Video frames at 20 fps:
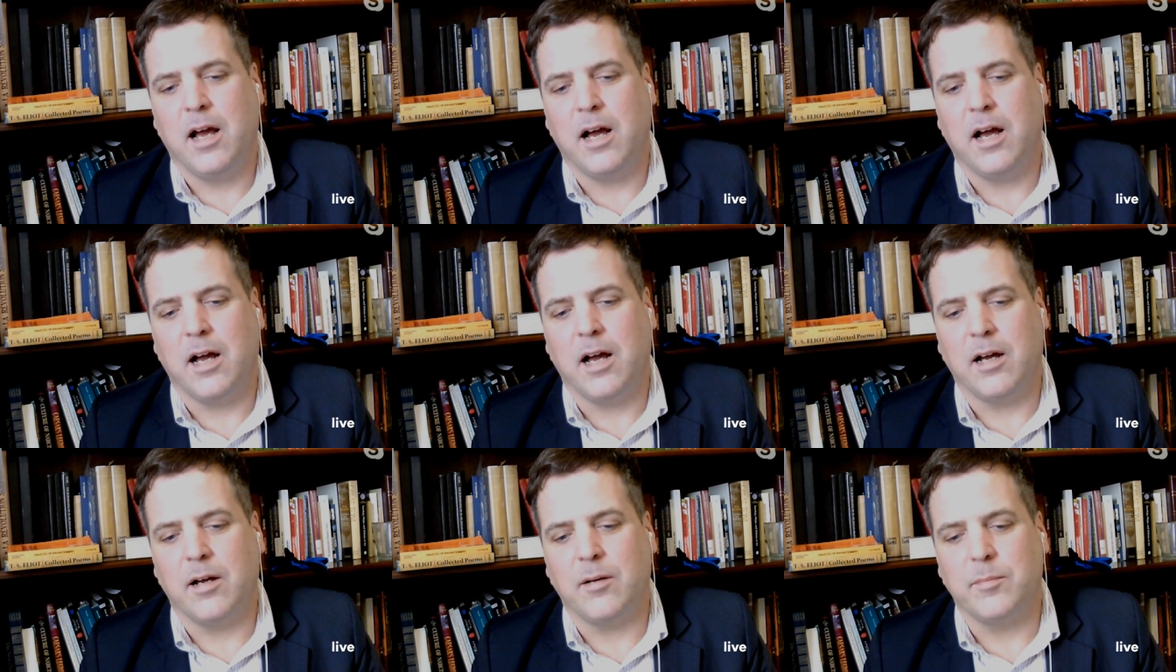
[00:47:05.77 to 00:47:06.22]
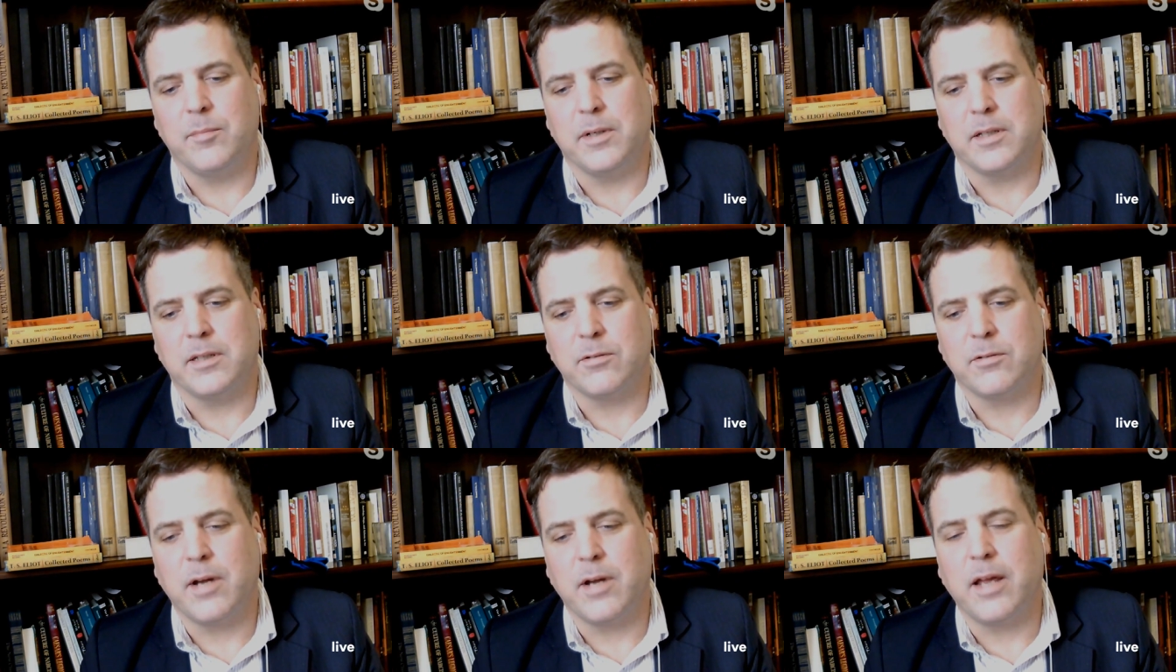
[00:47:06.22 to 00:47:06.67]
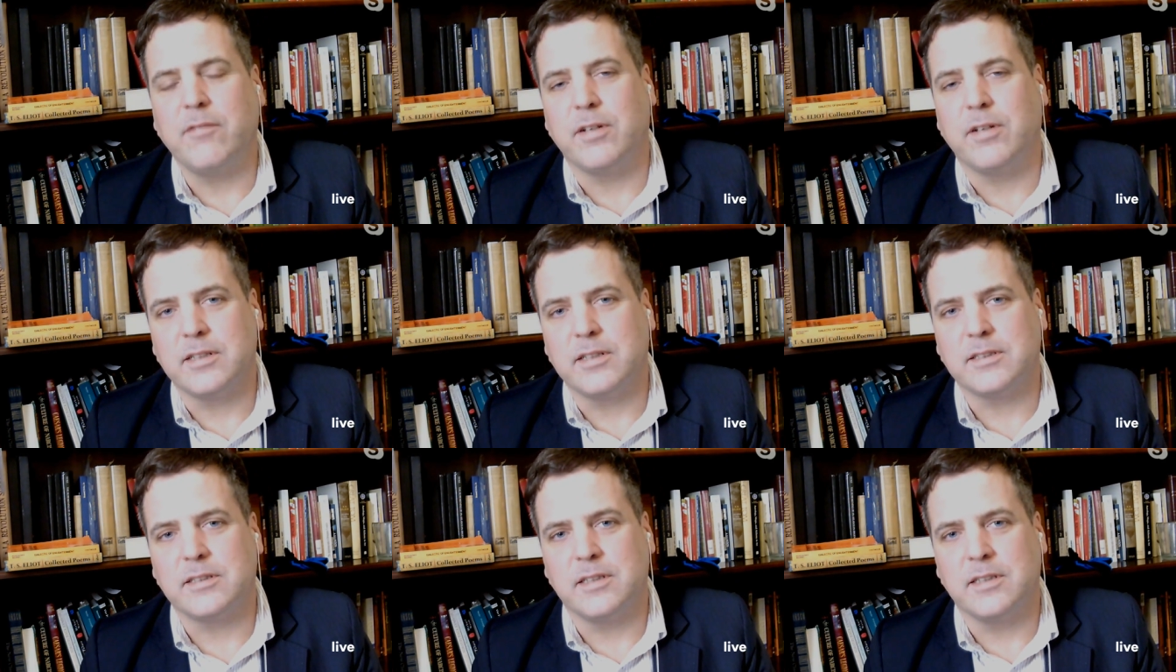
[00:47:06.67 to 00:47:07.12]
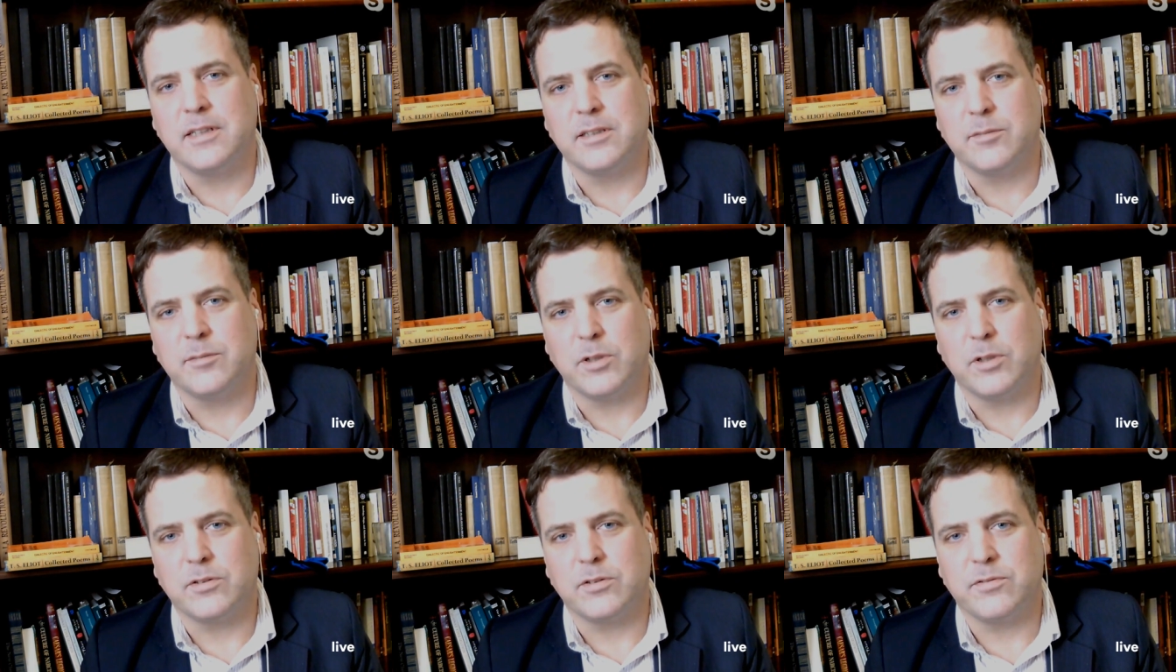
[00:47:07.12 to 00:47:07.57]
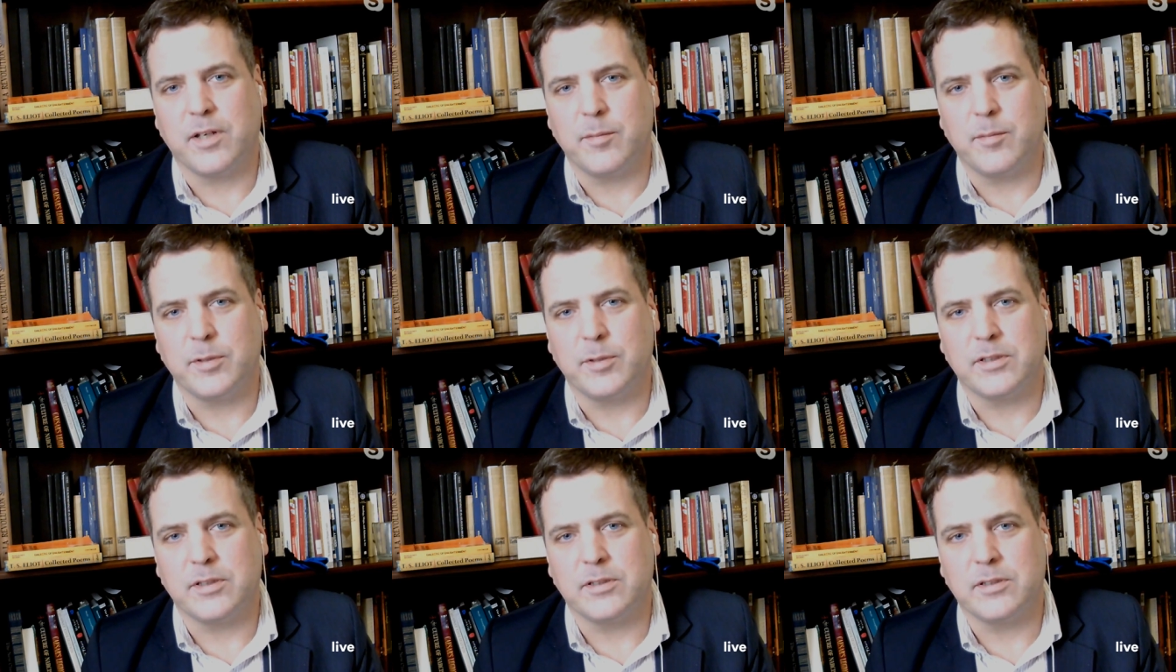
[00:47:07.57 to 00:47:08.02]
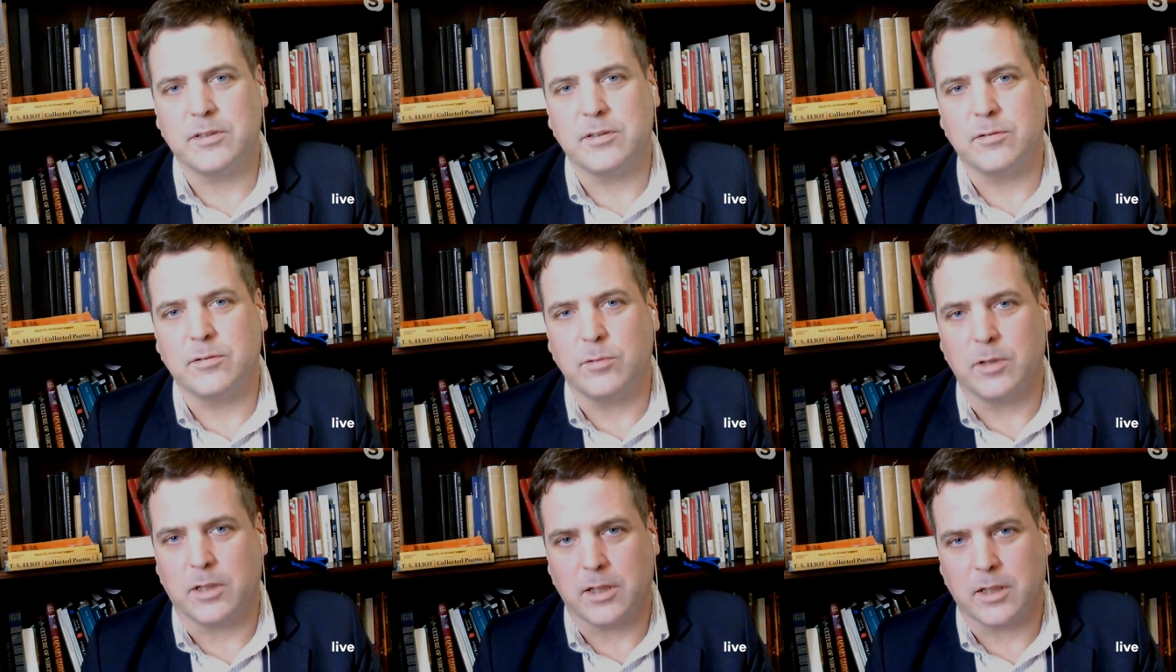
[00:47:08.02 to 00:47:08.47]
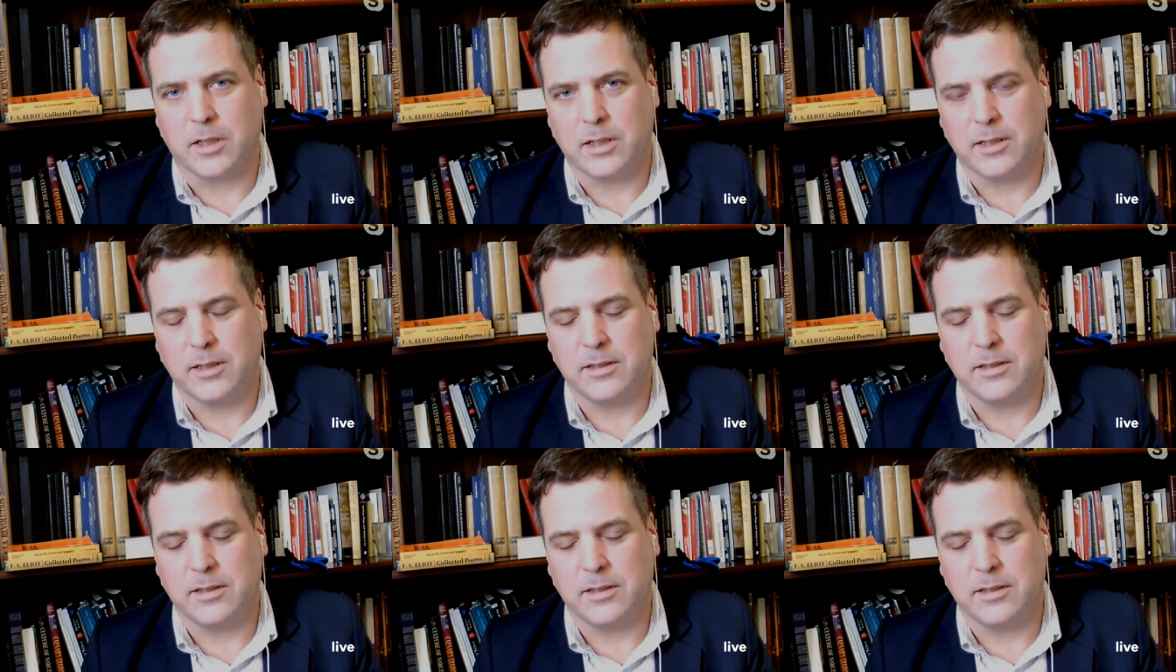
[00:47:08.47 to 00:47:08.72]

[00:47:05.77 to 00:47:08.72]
uh, but the Raven is his most famous work.